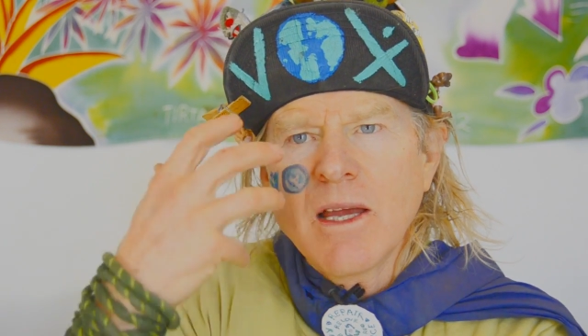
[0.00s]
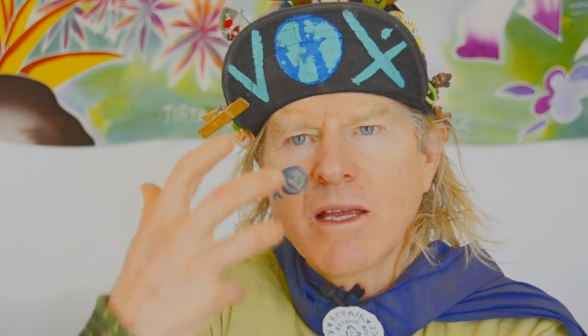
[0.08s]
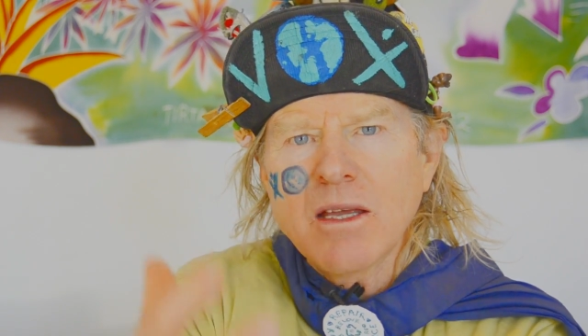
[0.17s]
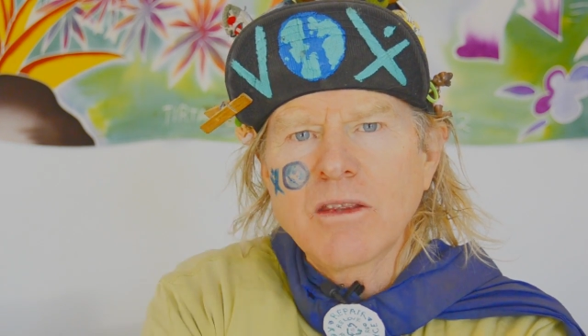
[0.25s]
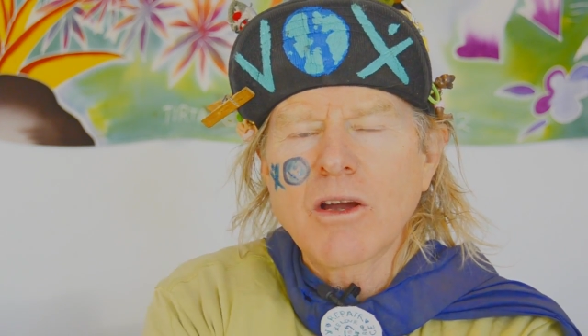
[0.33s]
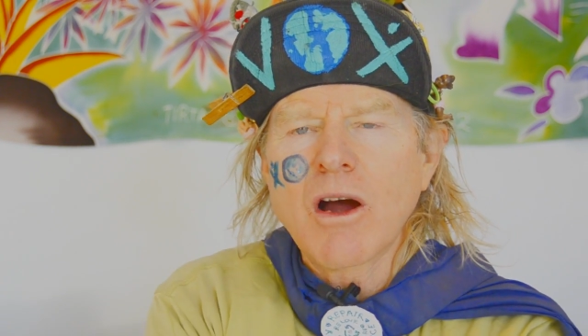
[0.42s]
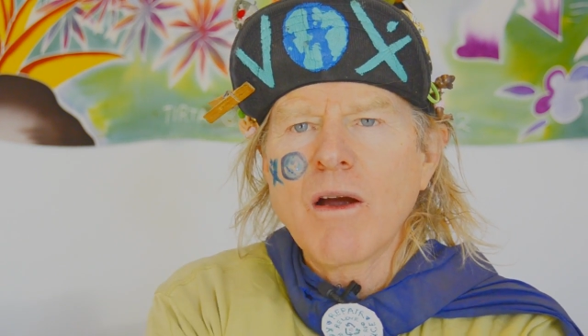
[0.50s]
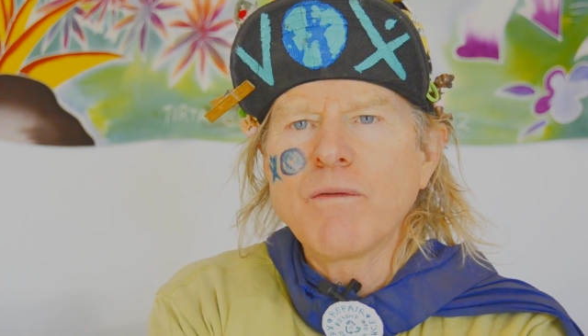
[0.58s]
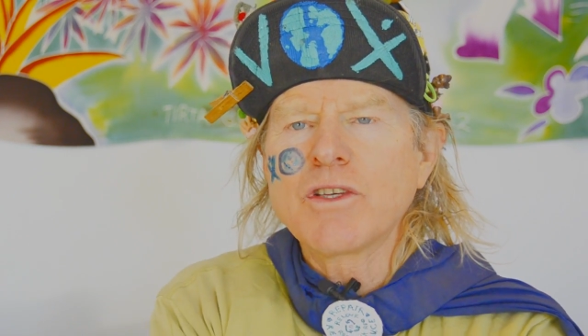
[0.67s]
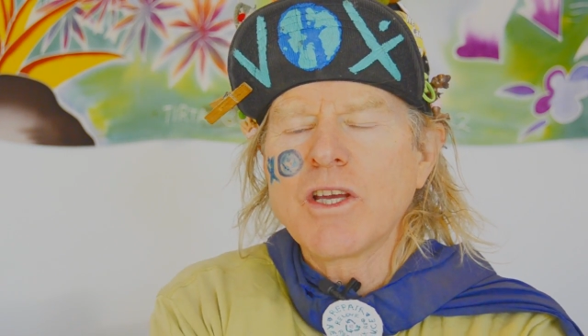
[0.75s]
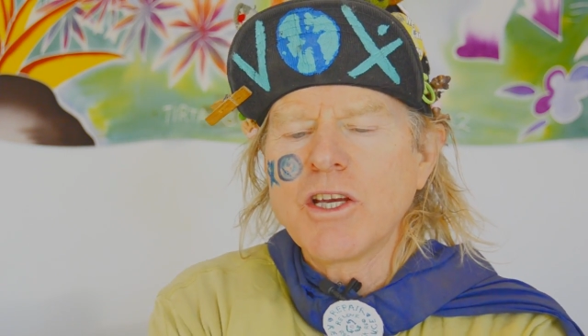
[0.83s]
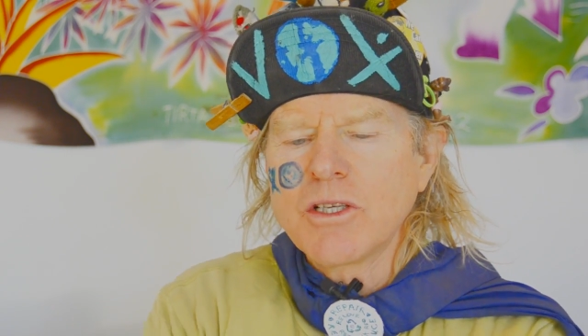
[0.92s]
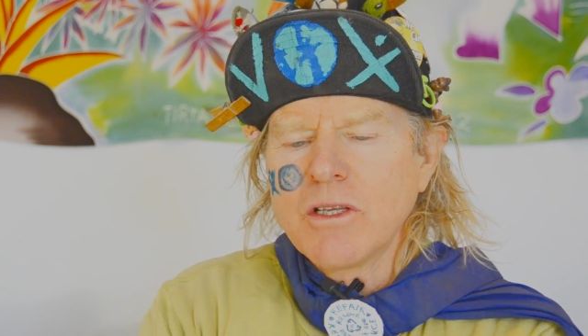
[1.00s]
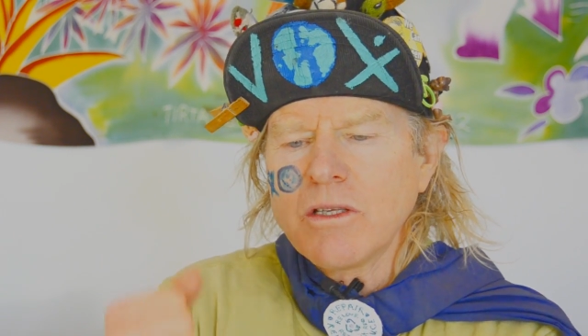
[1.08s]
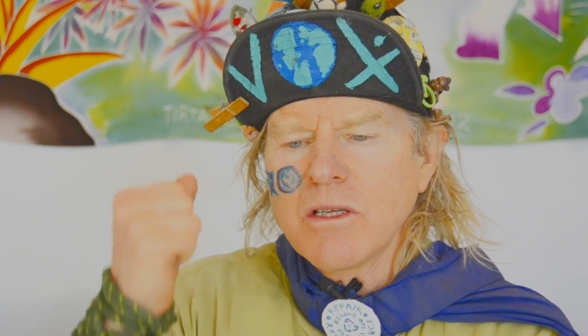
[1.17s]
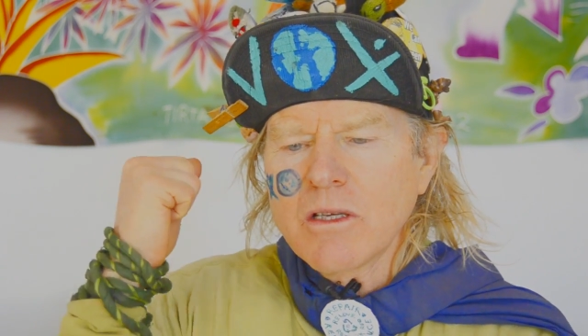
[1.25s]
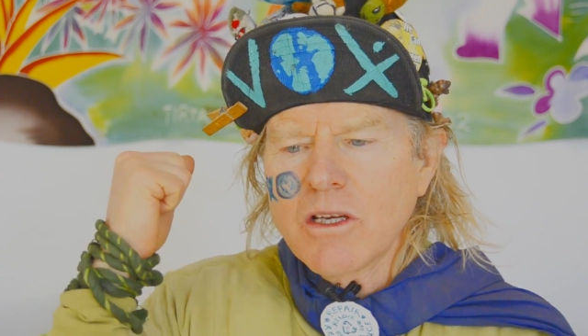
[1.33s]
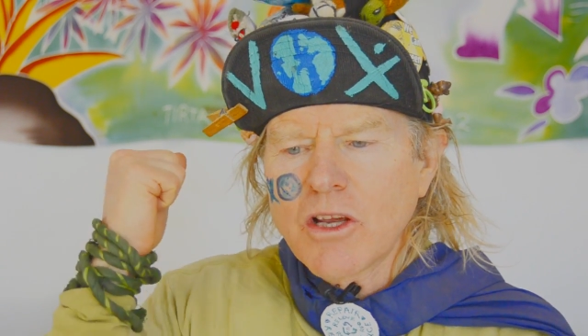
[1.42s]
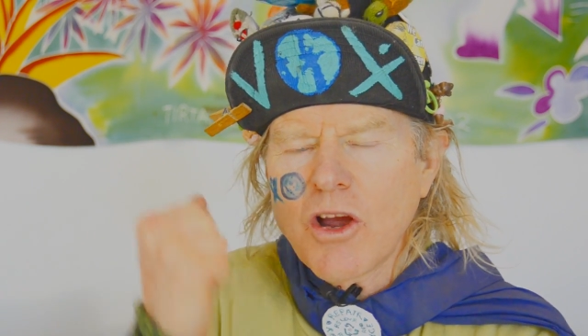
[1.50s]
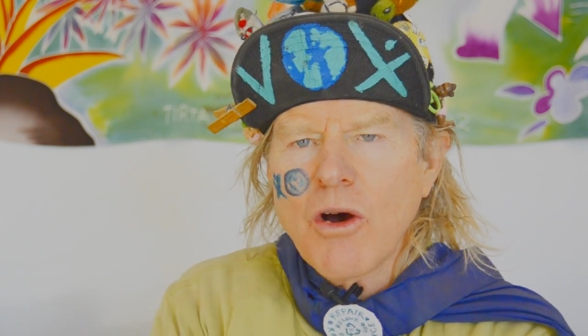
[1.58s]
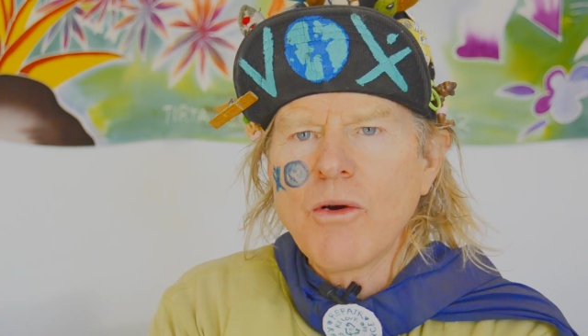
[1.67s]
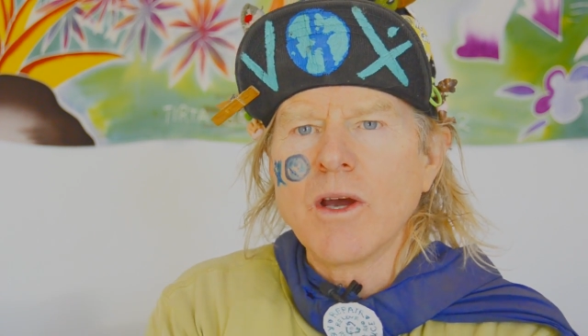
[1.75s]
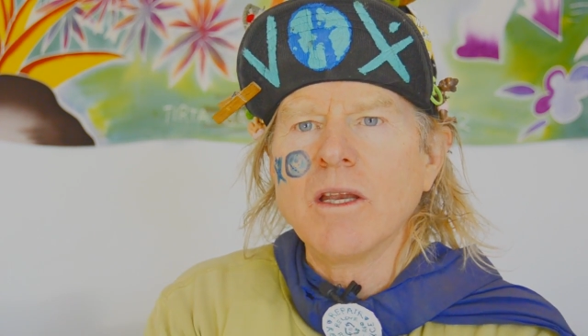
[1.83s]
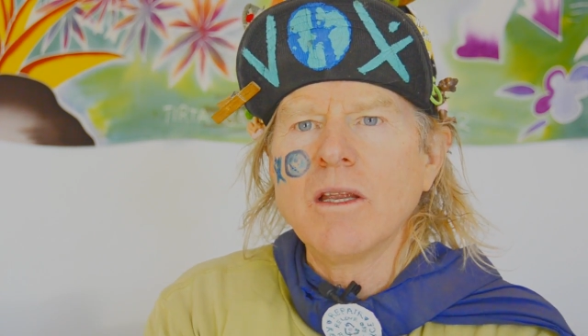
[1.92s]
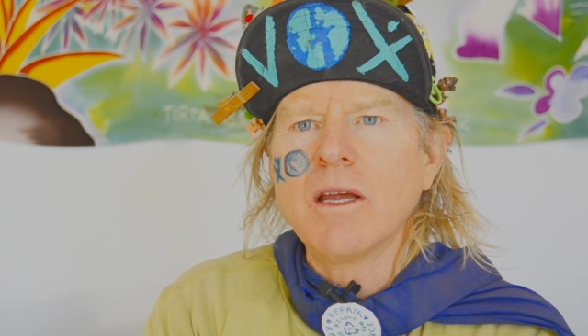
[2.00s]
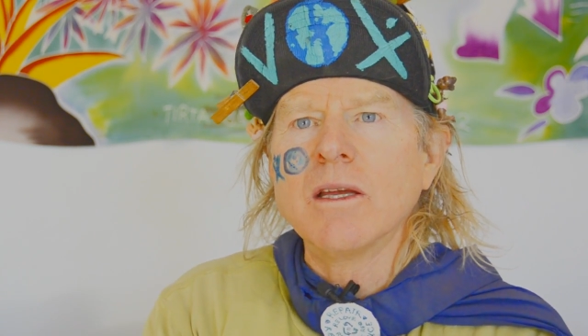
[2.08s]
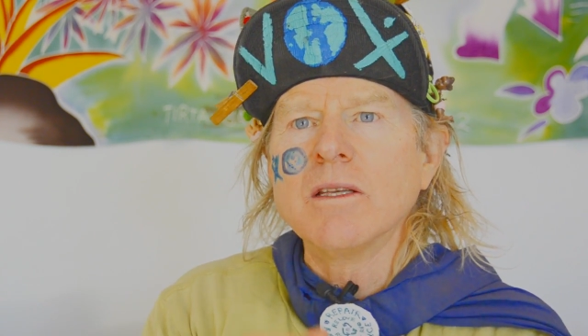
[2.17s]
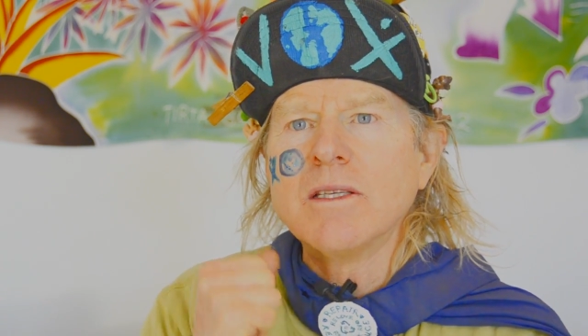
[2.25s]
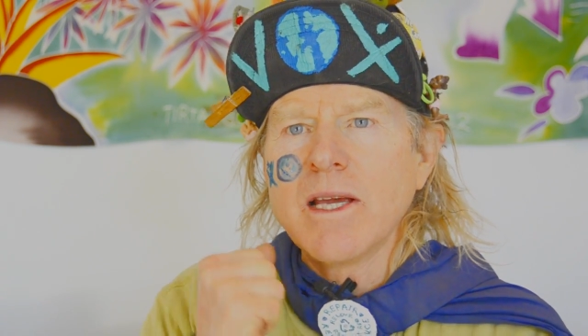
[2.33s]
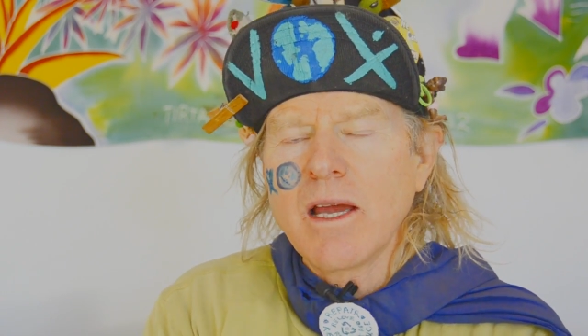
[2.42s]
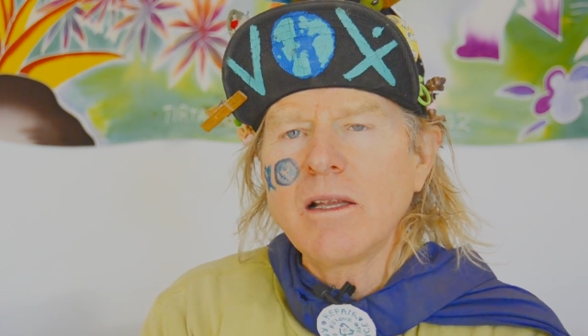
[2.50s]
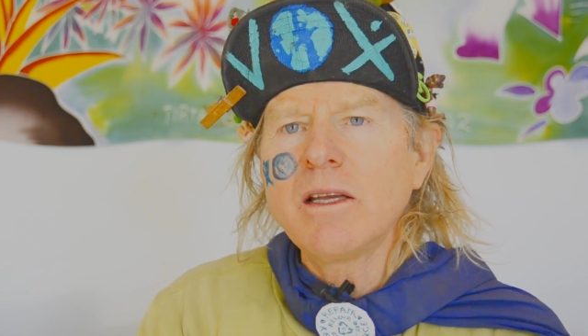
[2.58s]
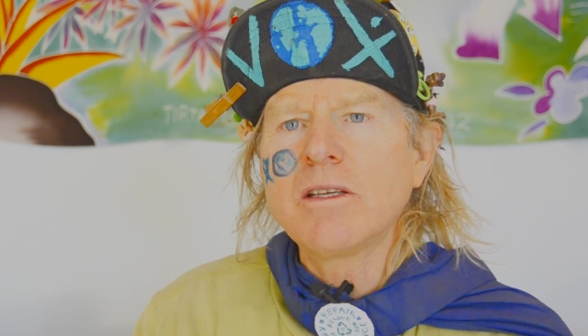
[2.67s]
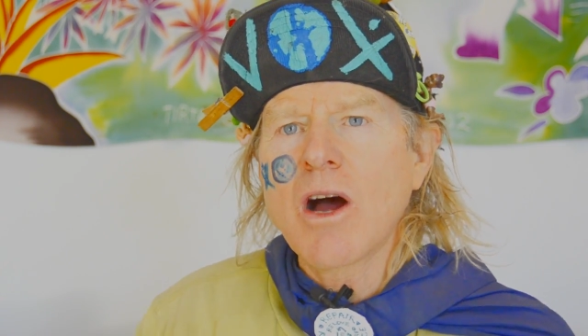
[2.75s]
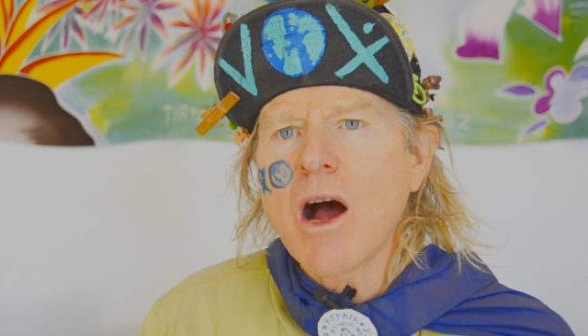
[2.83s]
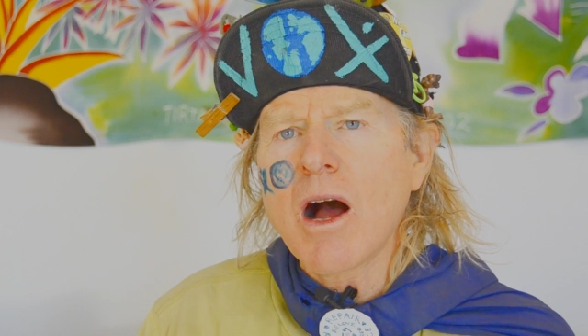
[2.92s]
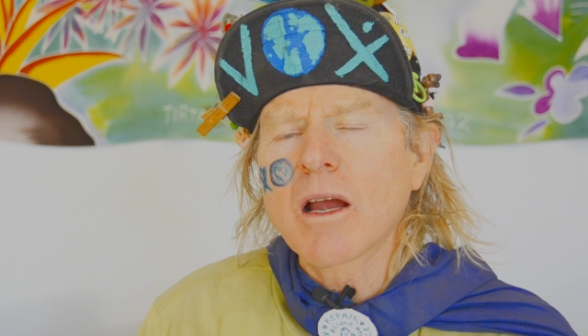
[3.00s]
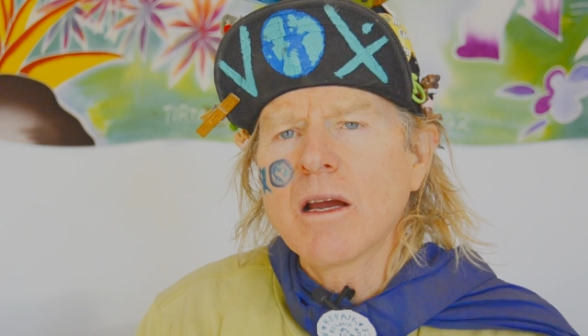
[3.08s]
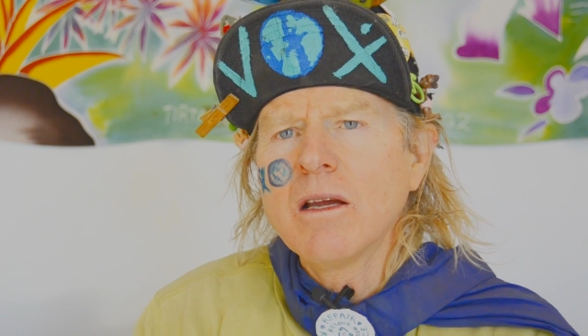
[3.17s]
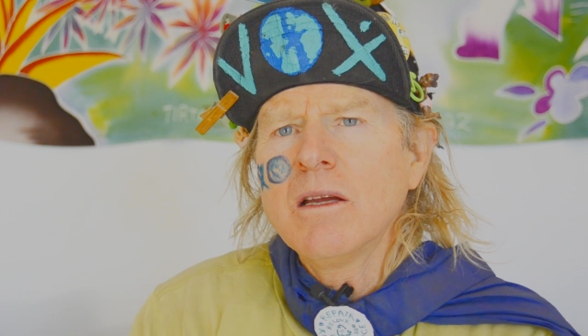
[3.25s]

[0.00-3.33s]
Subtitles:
get the conversation going in daily talk.